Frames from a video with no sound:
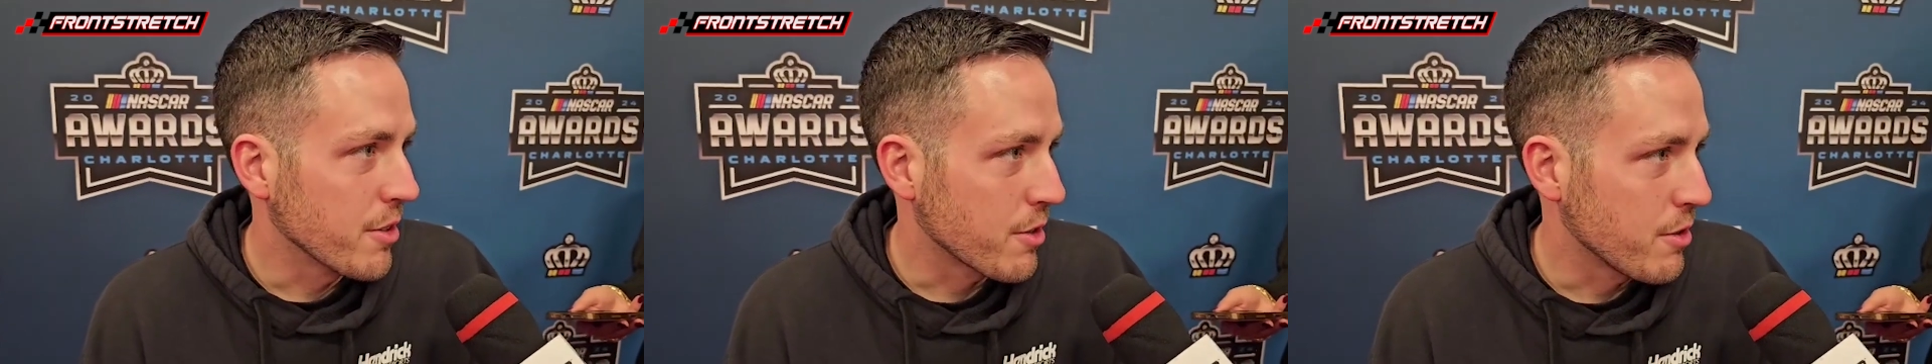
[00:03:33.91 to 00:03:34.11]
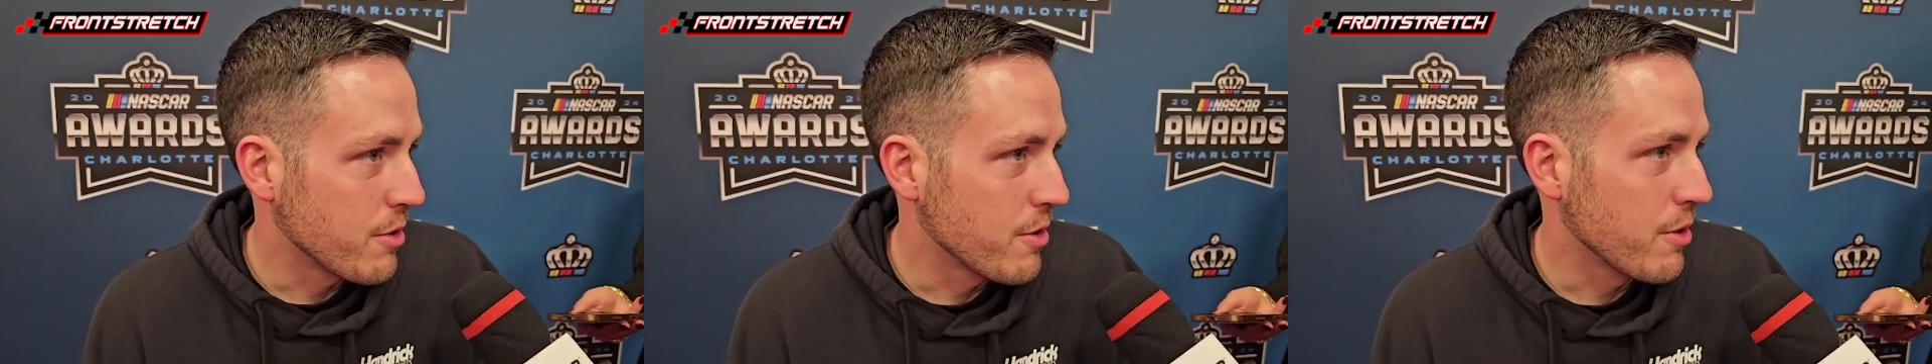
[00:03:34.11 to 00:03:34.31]

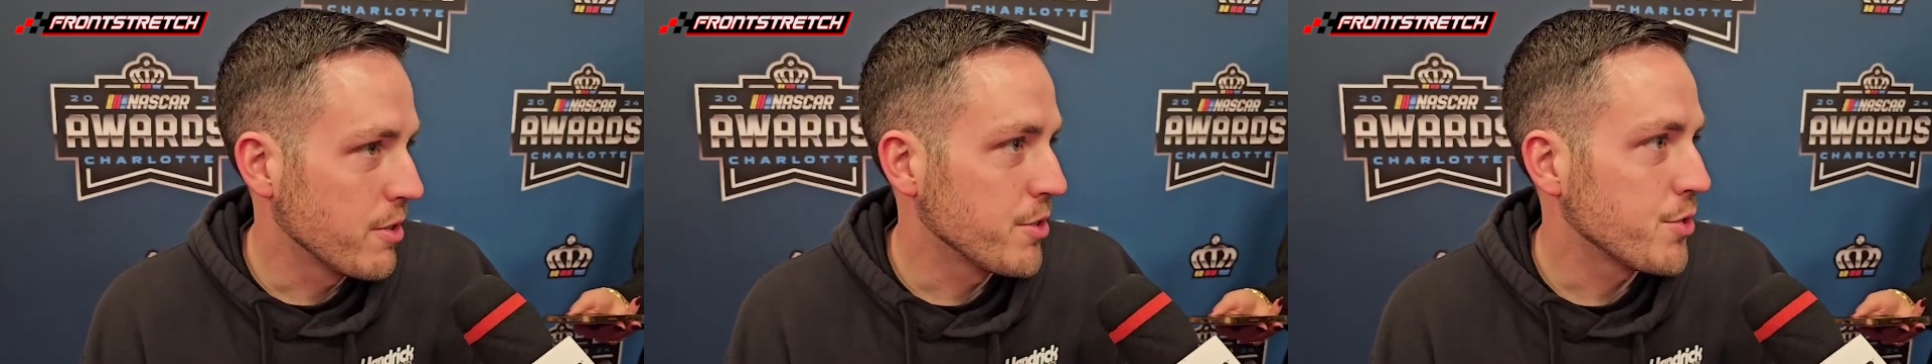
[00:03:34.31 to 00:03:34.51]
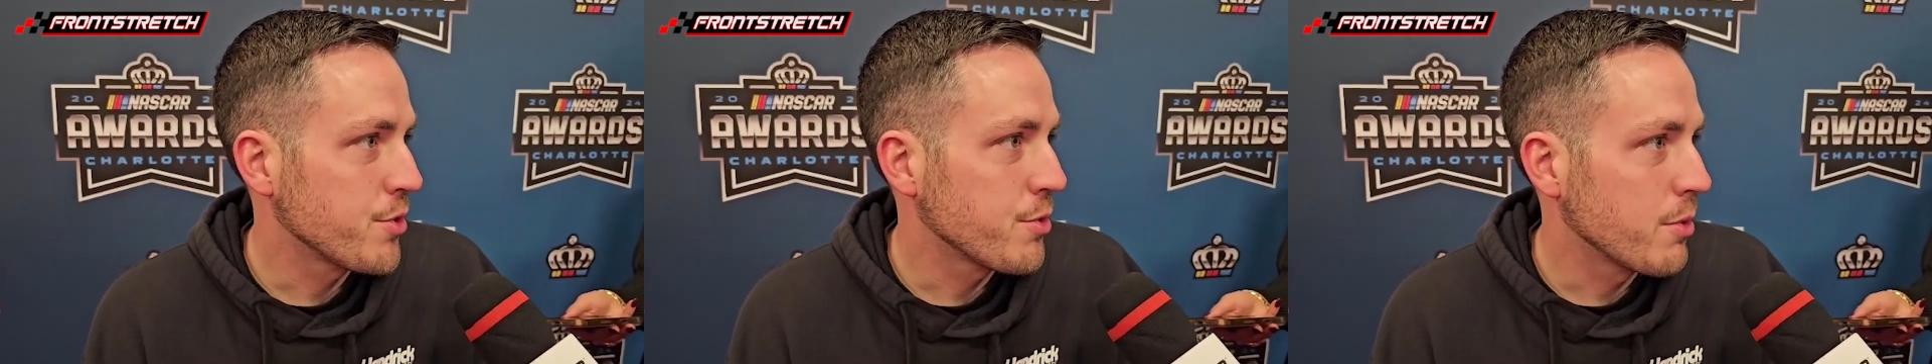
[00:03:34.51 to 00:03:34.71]

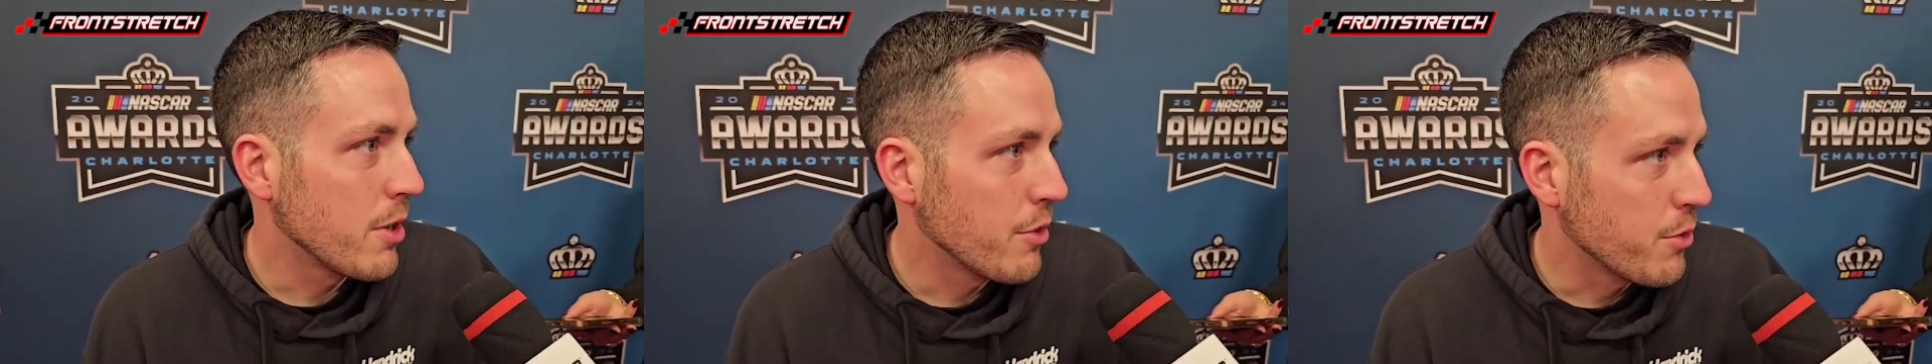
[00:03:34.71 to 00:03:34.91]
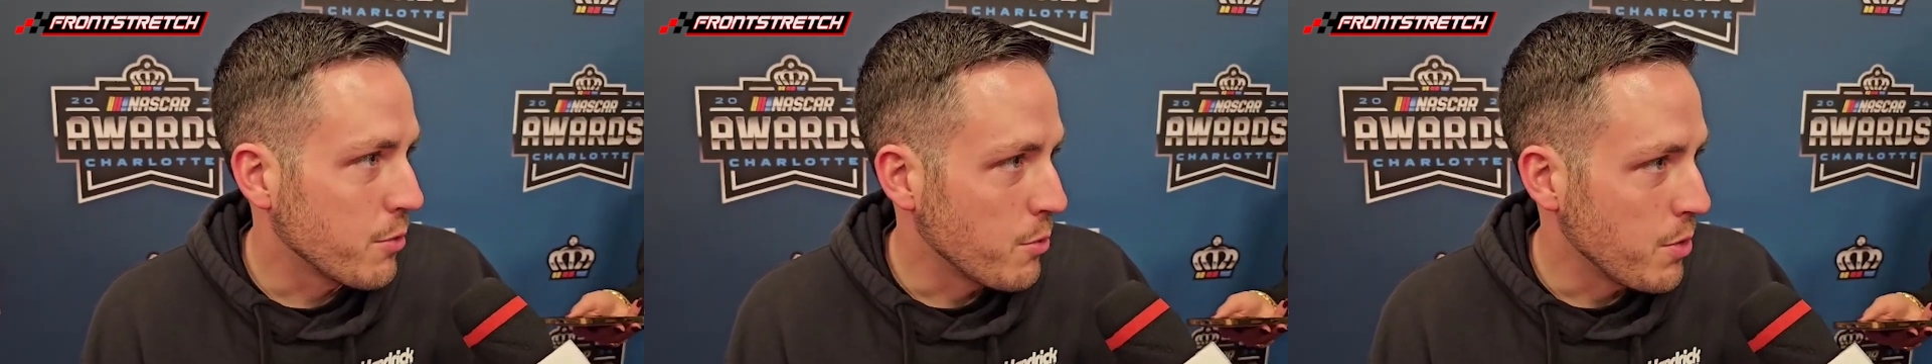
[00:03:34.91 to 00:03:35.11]
cars
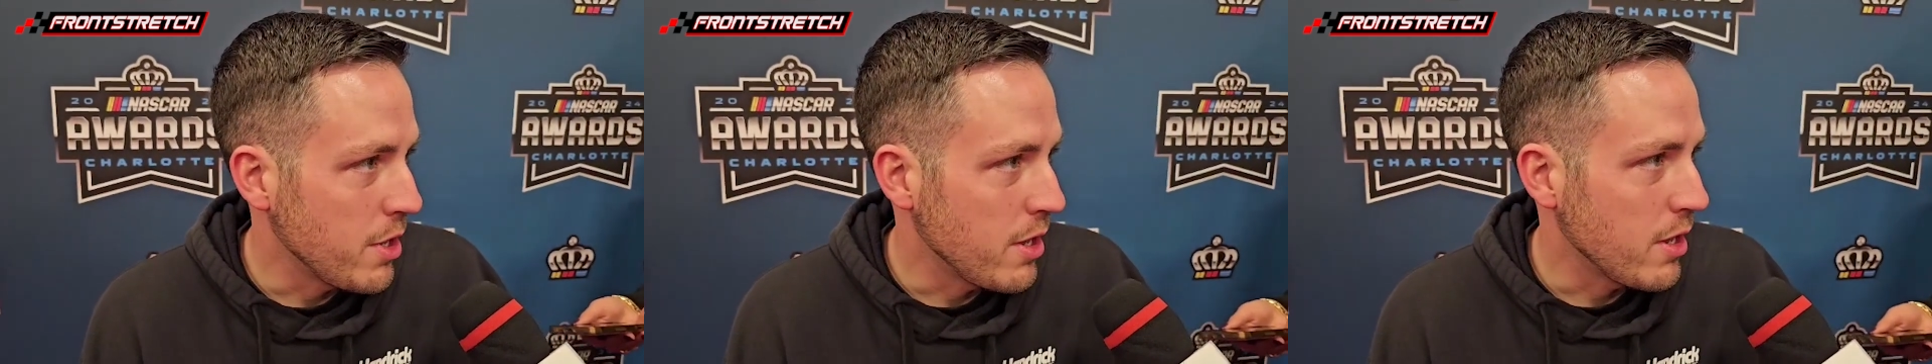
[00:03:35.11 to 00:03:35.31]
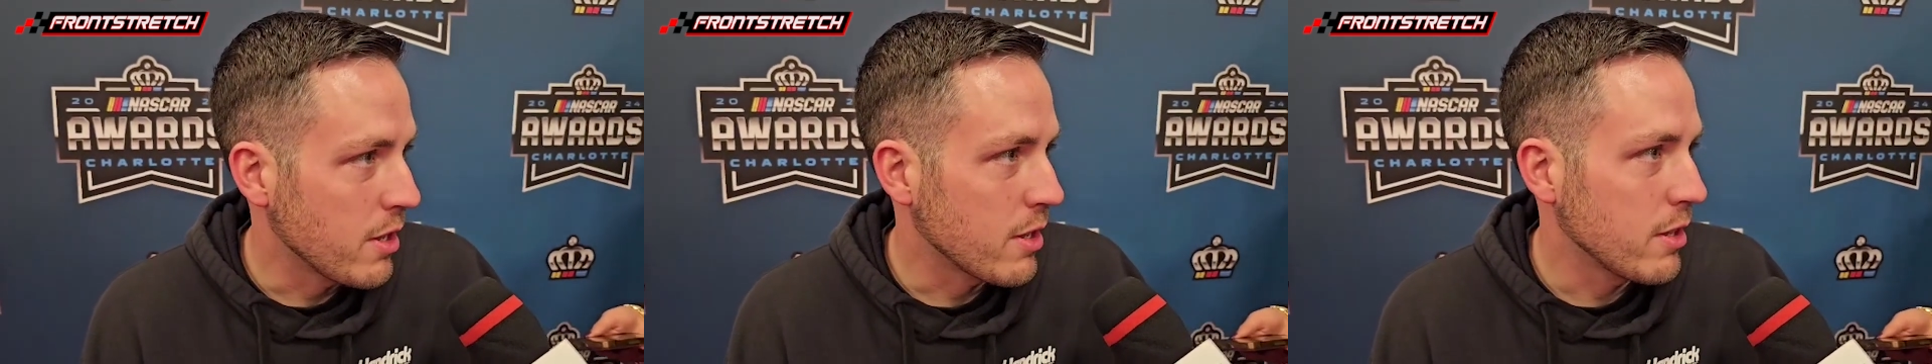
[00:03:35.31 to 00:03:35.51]
throughout the
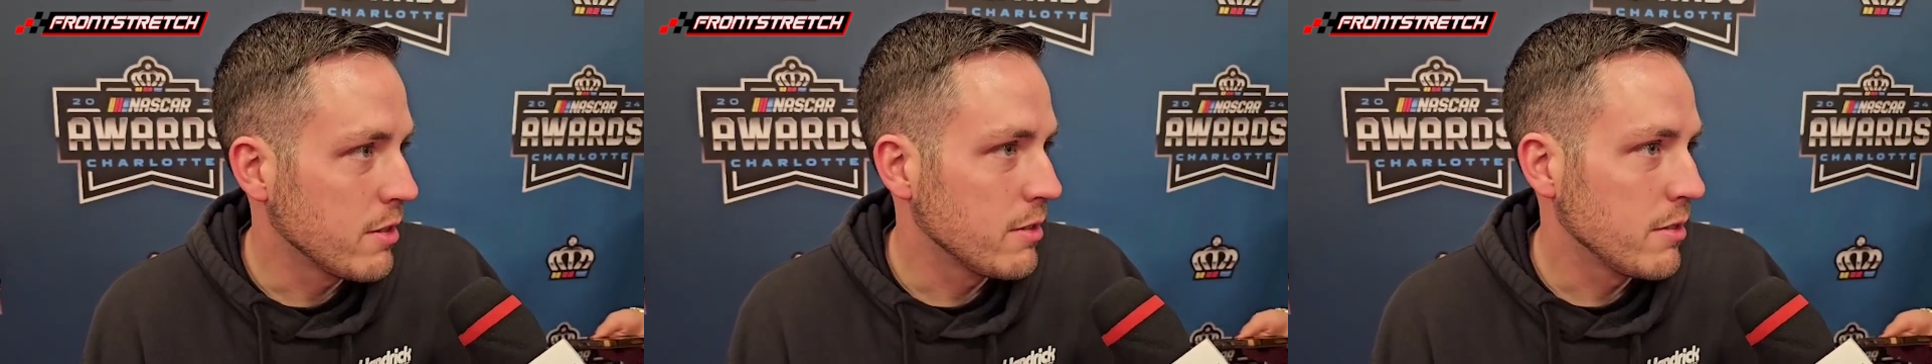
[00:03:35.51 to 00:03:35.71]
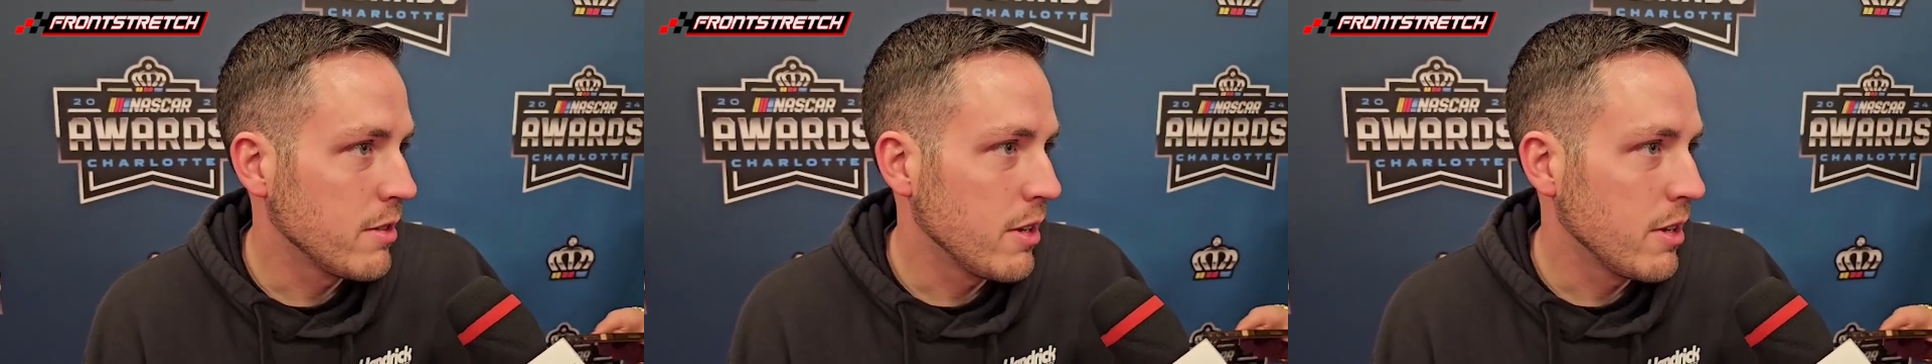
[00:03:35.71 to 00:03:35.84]
week, and